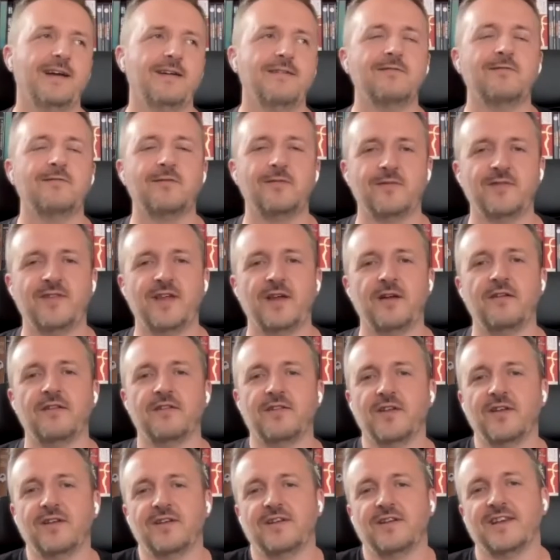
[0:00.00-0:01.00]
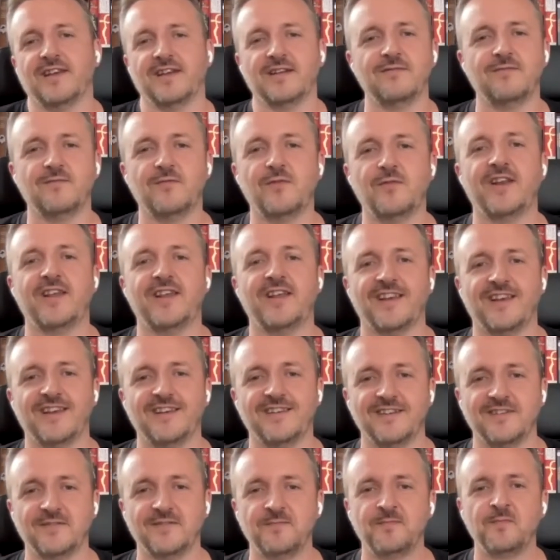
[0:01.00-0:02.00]
though what are you going
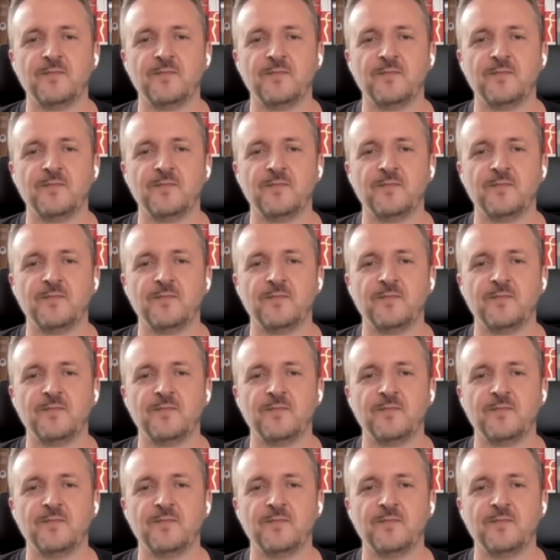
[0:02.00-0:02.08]
to do?